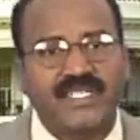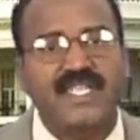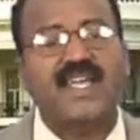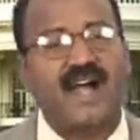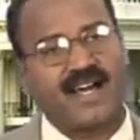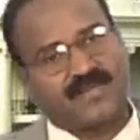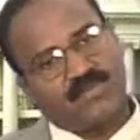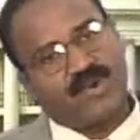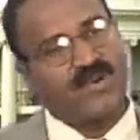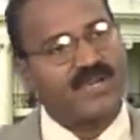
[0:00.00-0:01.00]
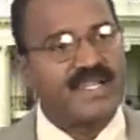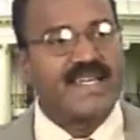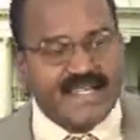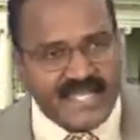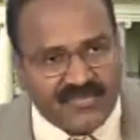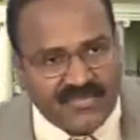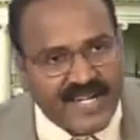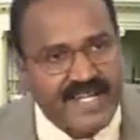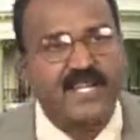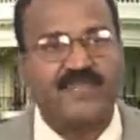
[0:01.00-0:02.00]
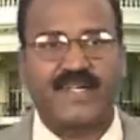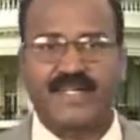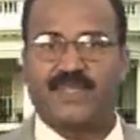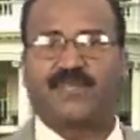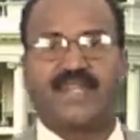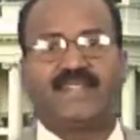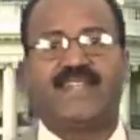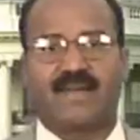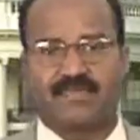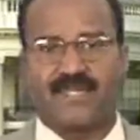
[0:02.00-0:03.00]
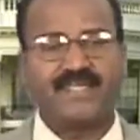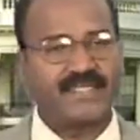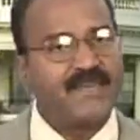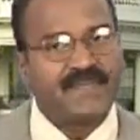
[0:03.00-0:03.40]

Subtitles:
3 or more different UDC numbers,